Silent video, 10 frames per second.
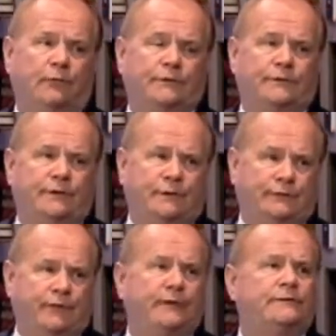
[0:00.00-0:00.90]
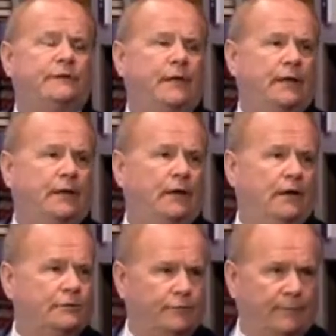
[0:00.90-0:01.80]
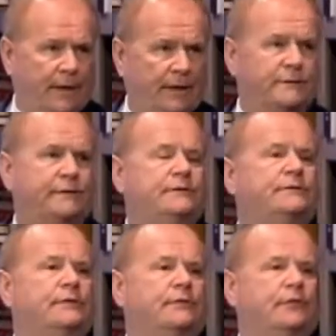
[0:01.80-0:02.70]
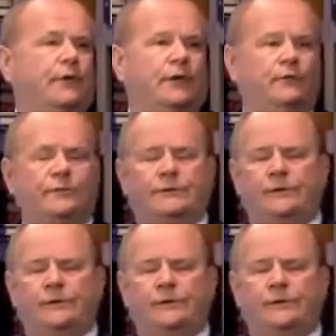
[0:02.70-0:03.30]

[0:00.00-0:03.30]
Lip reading: We see these fancy catalogs or magazines that are going out. We see